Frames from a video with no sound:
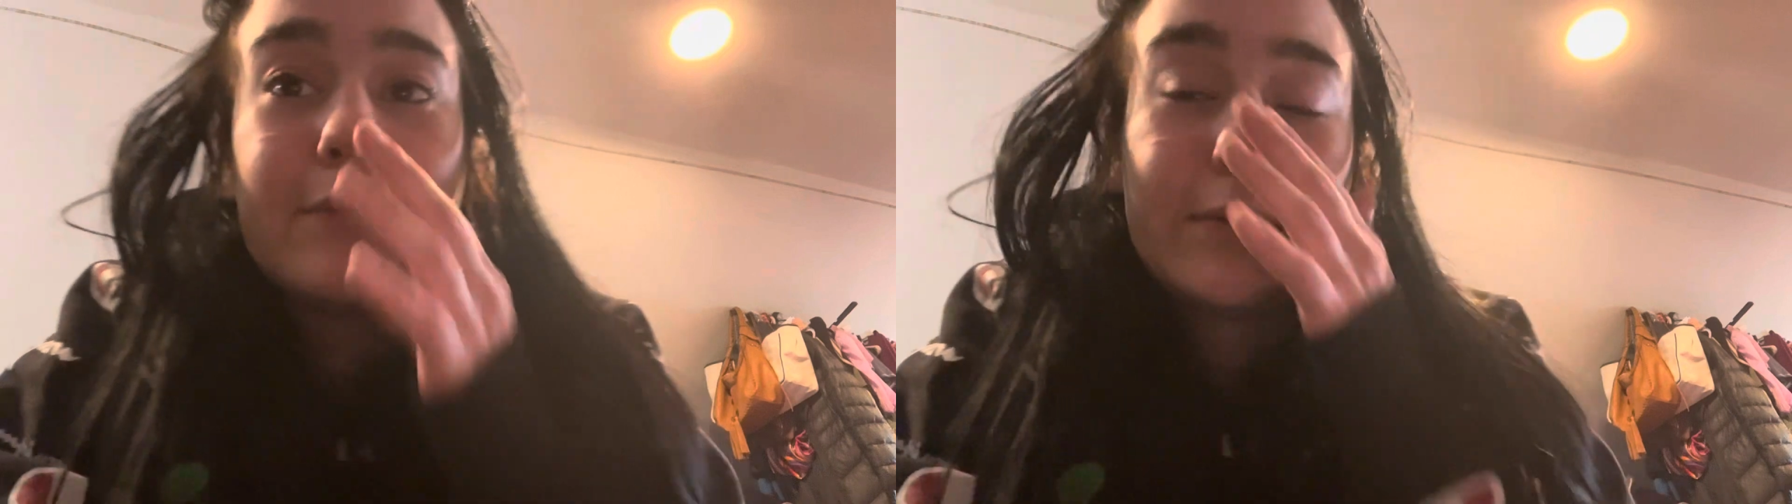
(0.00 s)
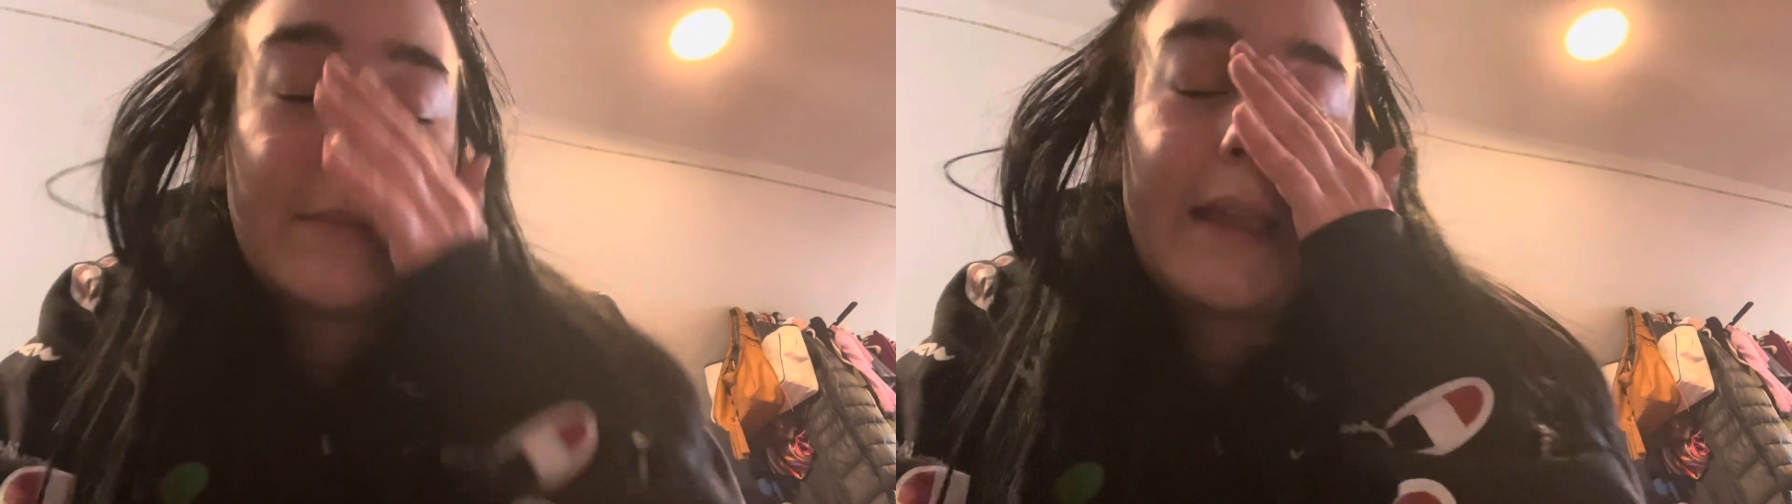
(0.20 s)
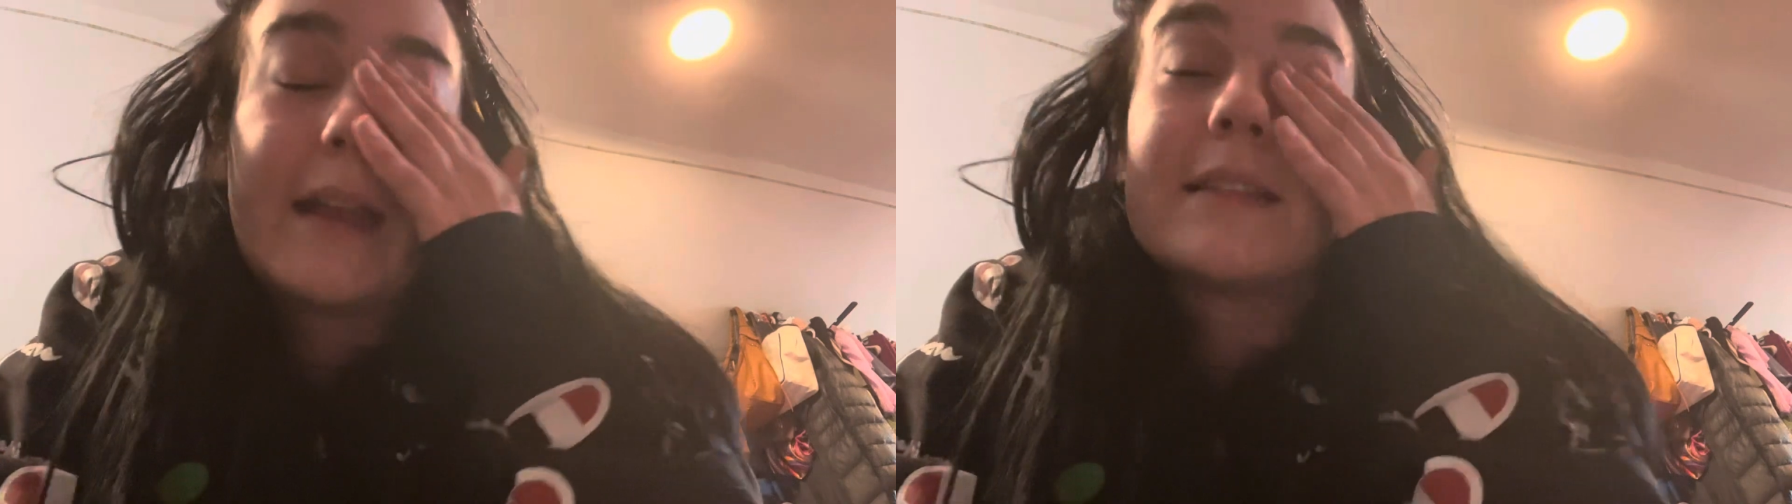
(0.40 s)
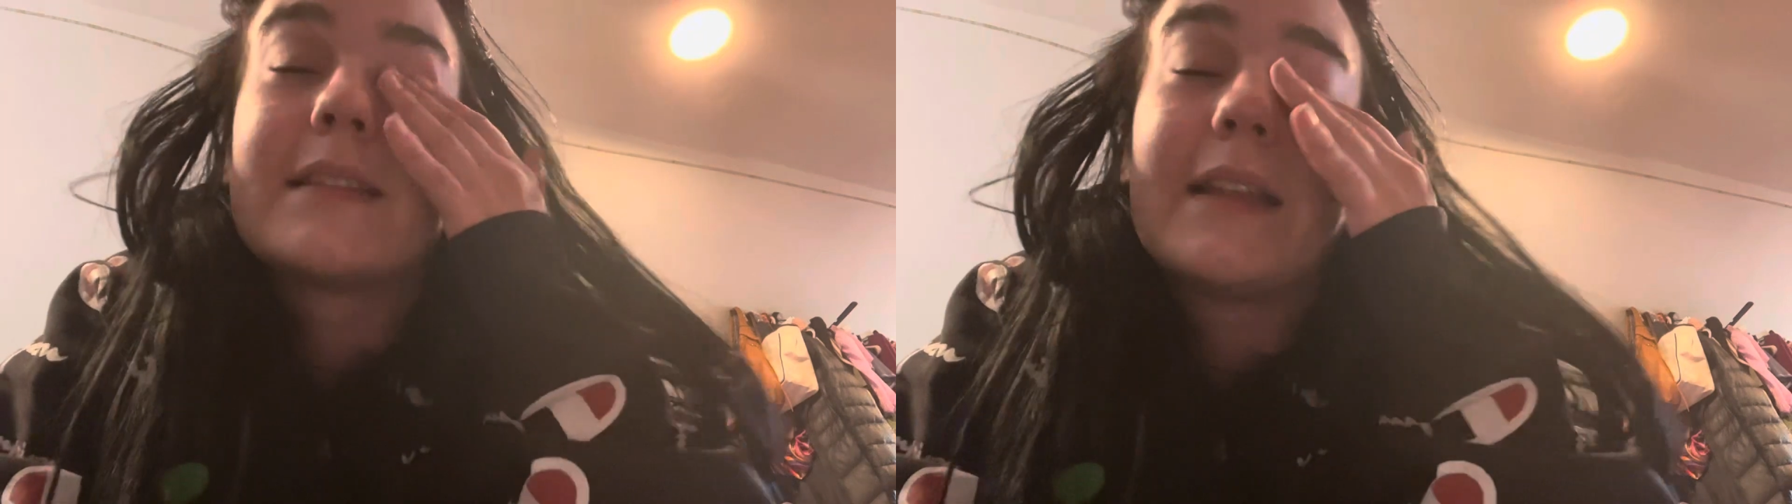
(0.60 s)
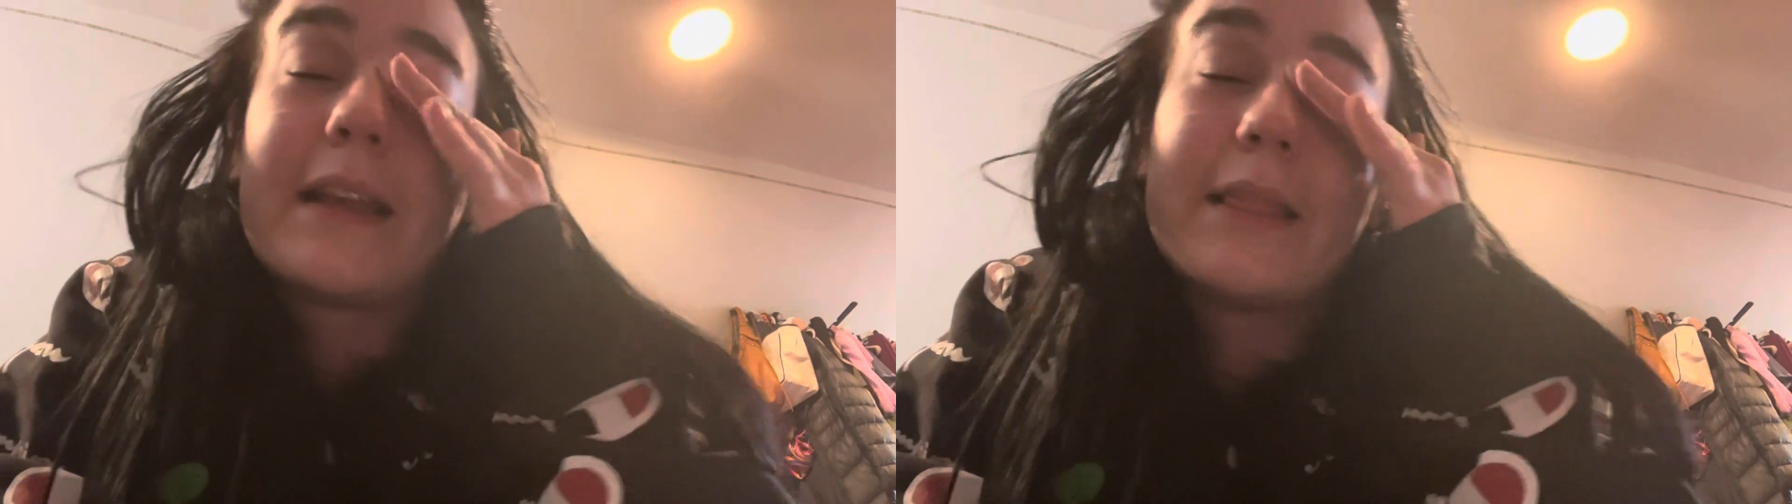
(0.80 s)
roommate has
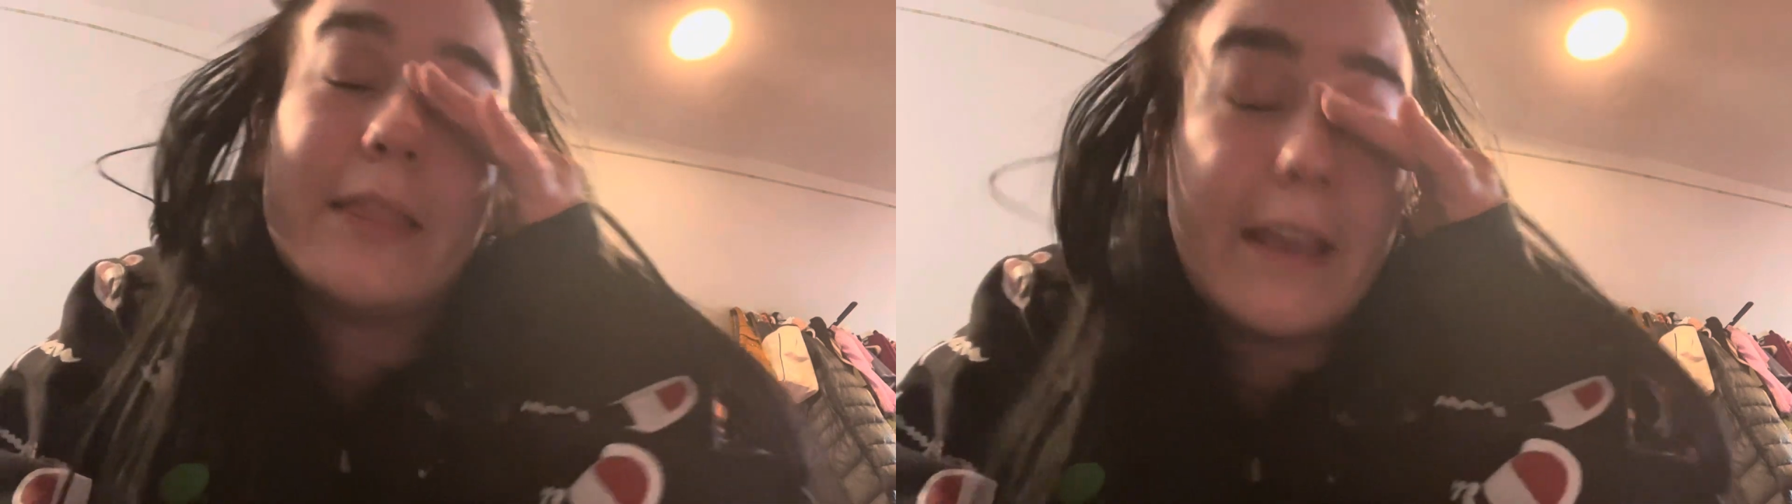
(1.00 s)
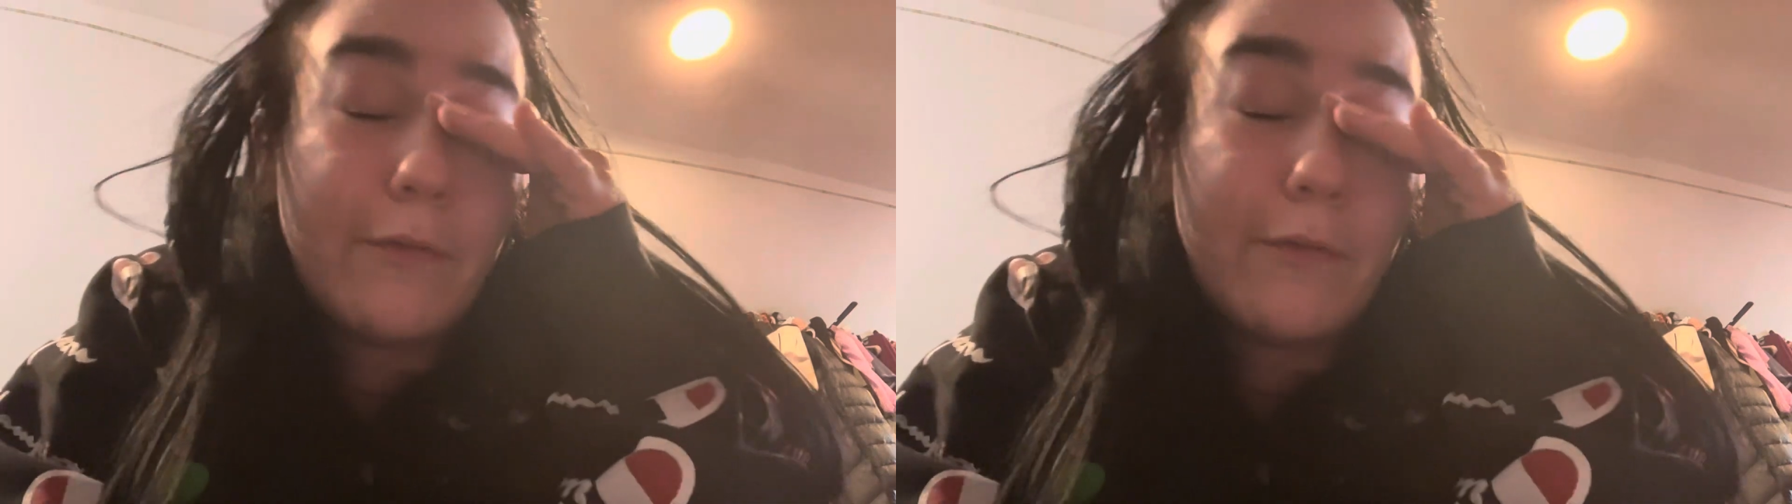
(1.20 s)
to like live